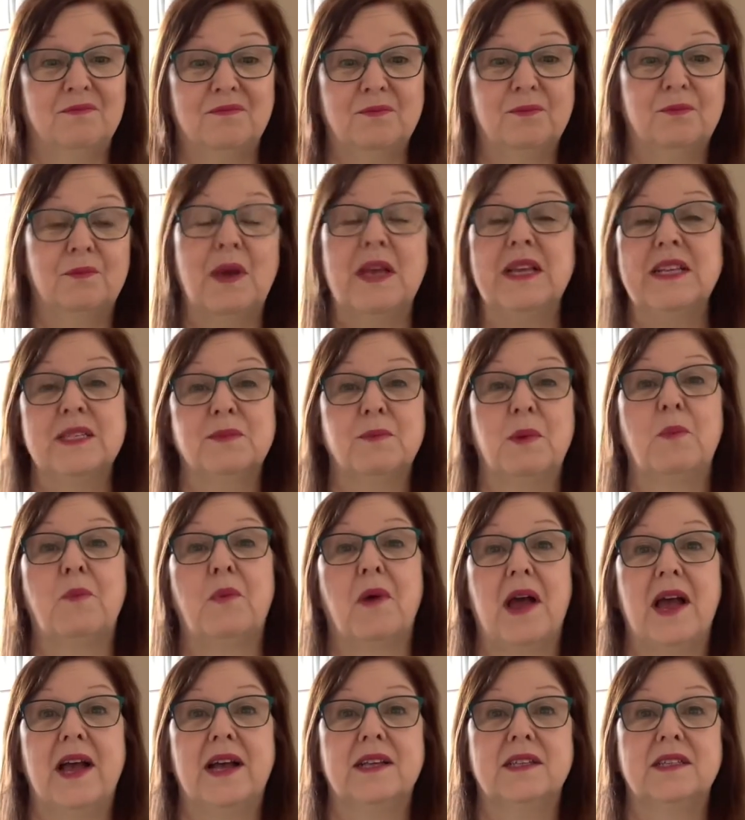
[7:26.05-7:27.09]
makes my
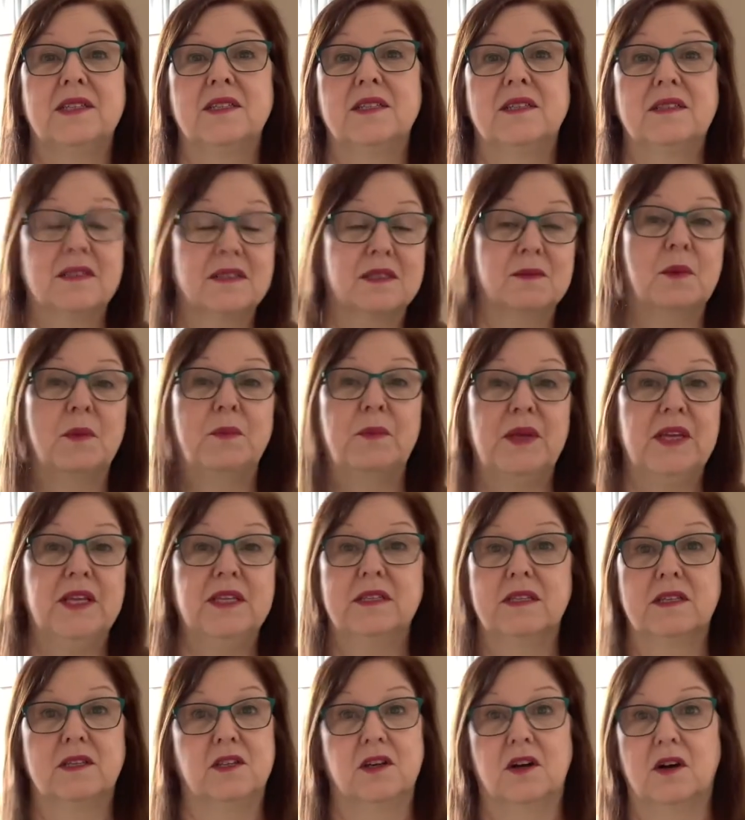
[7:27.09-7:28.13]
bread, does my
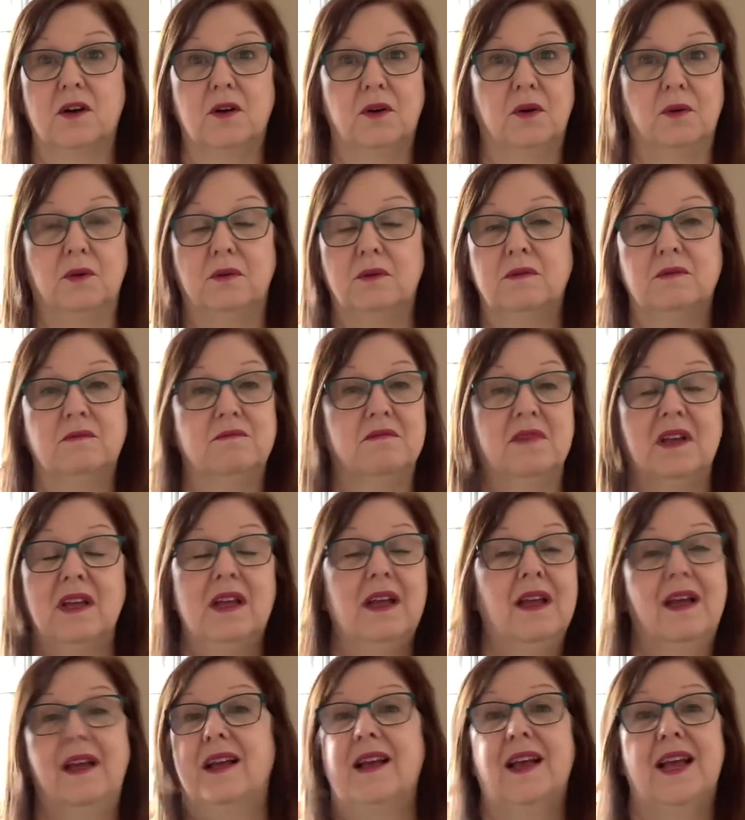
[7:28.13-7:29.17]
pizza dough,
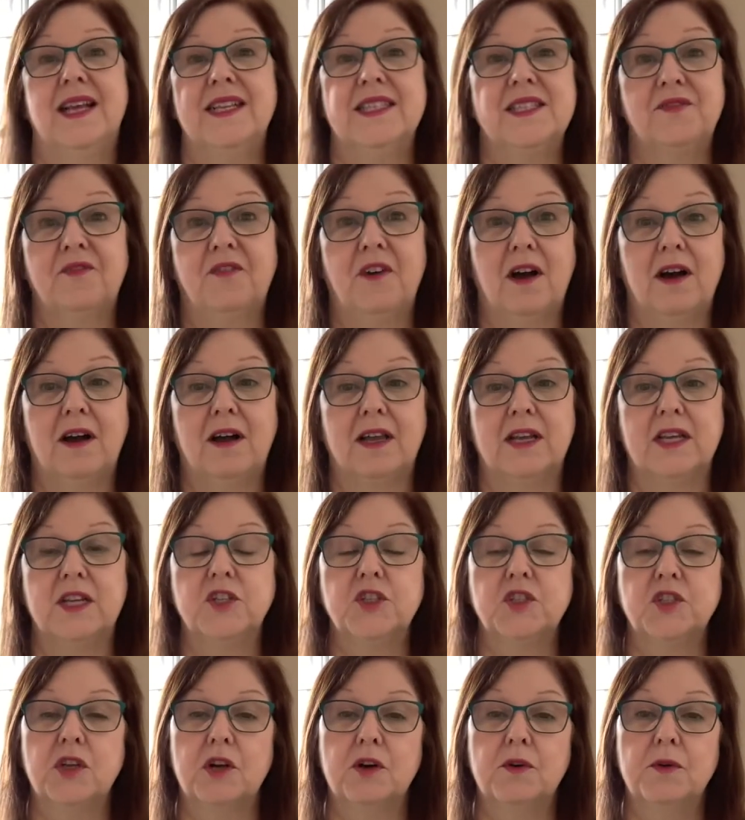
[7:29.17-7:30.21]
it's fine.
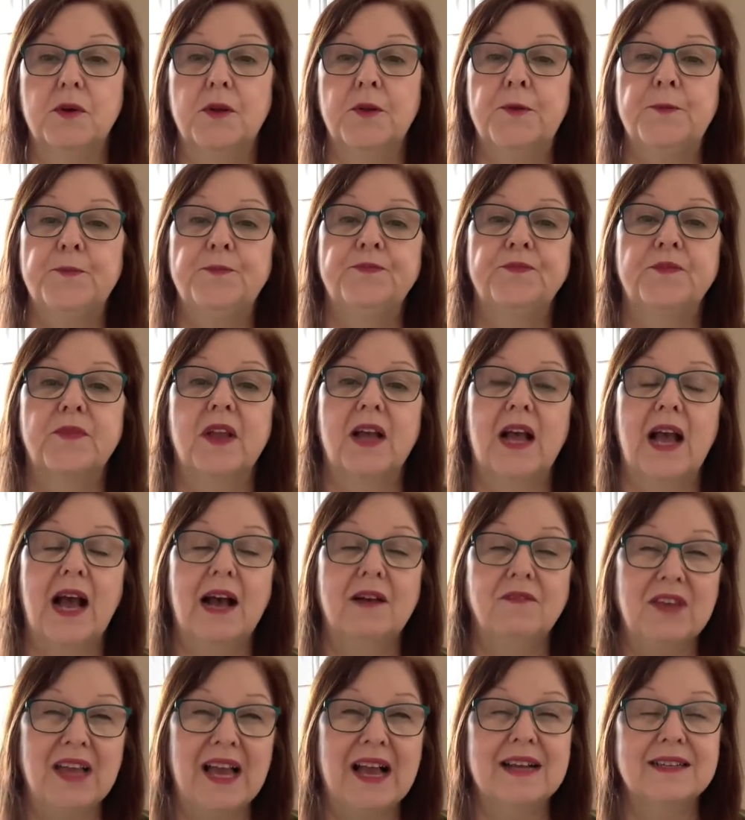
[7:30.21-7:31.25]
So,
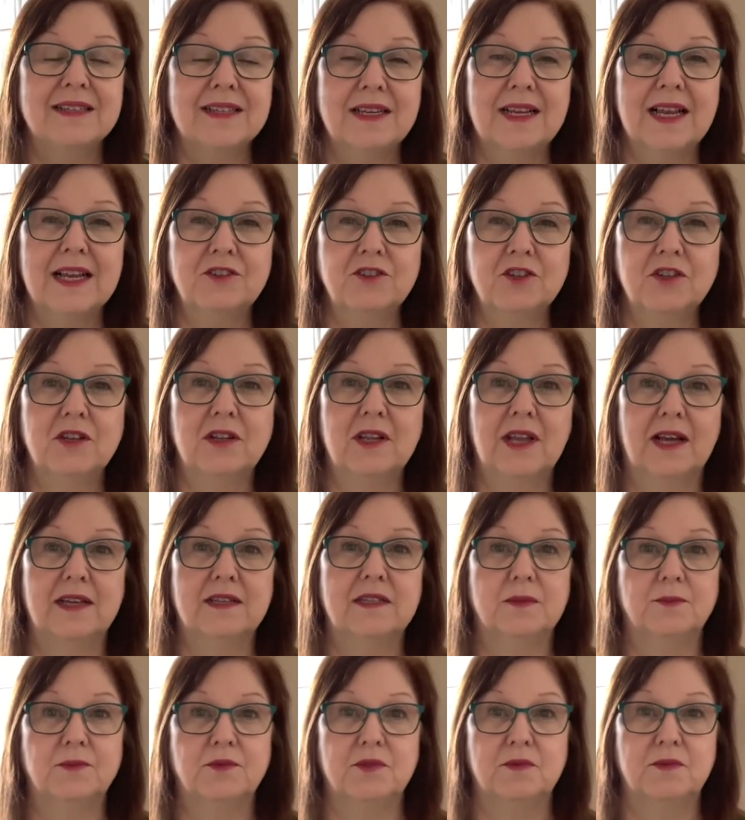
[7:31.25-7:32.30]
having had electrical
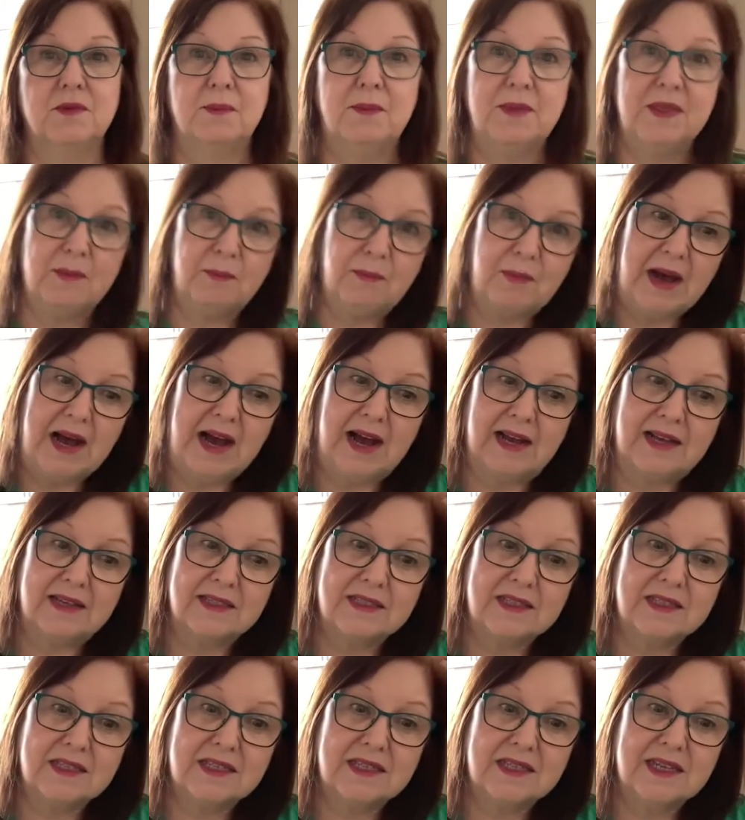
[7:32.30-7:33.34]
items from them in the
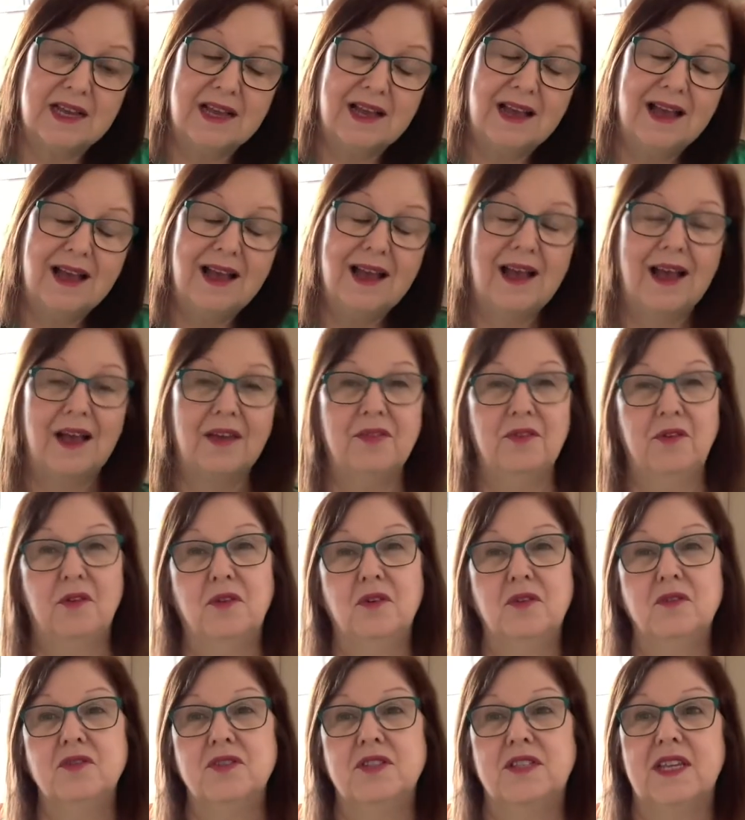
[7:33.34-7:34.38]
past, I
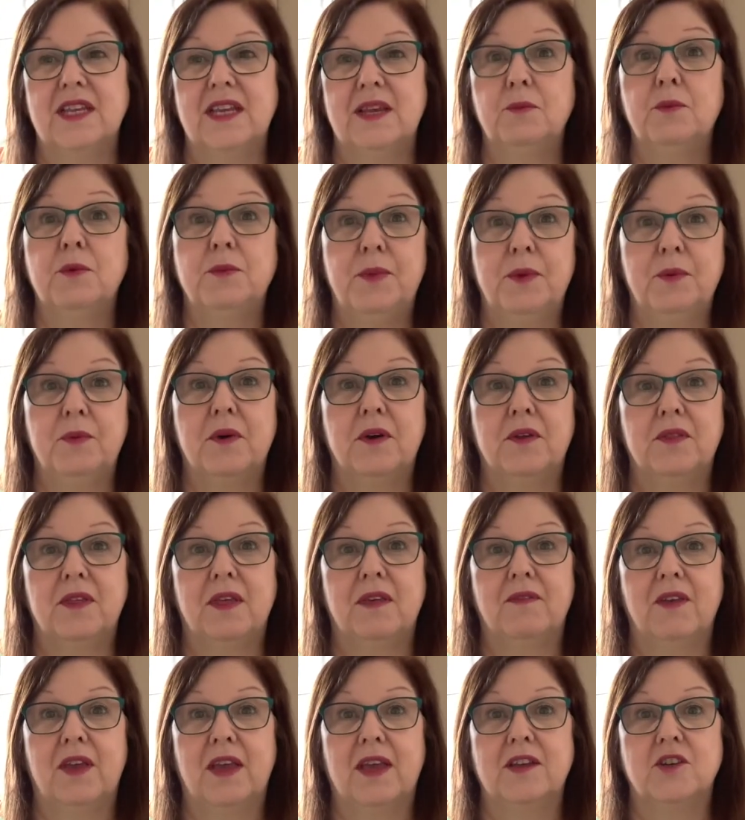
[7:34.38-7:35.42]
thought it would be worth
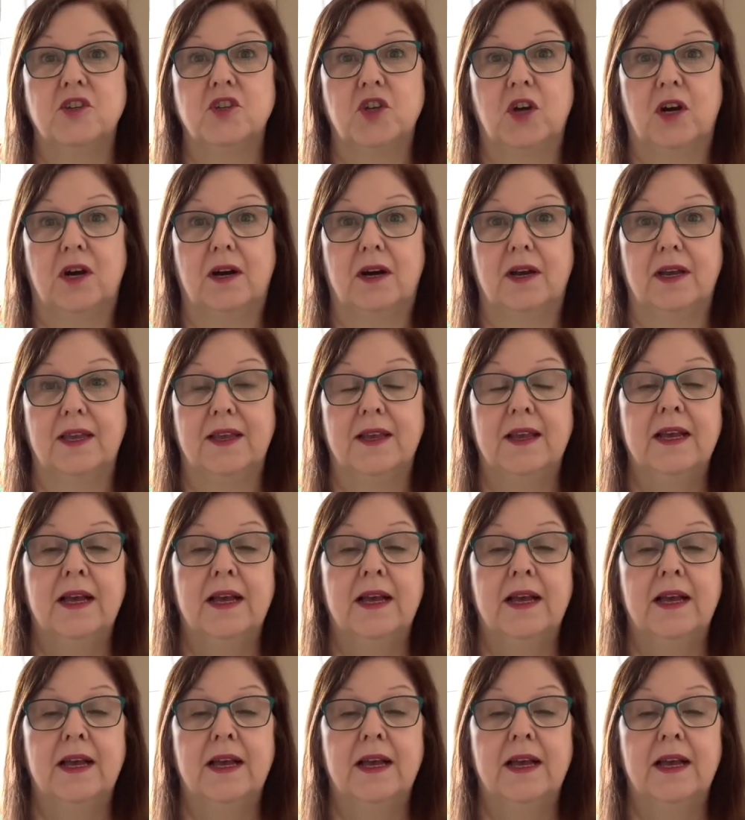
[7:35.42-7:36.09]
giving it a try.